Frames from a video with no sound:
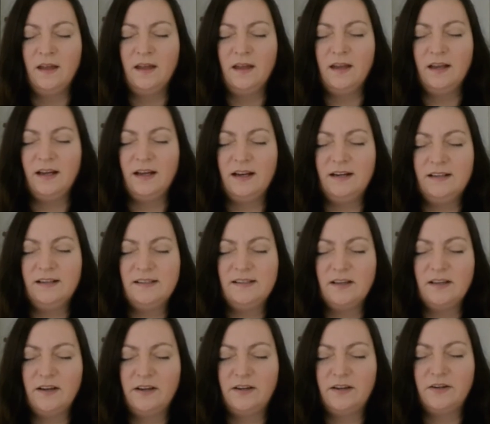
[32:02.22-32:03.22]
and it's
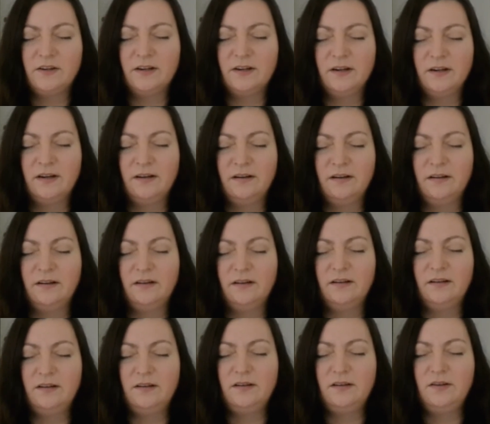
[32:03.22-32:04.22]
like
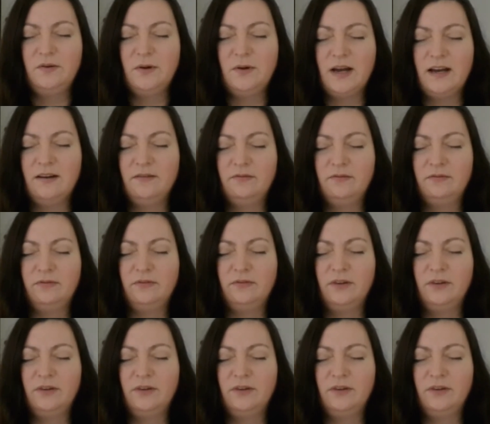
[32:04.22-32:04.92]
you have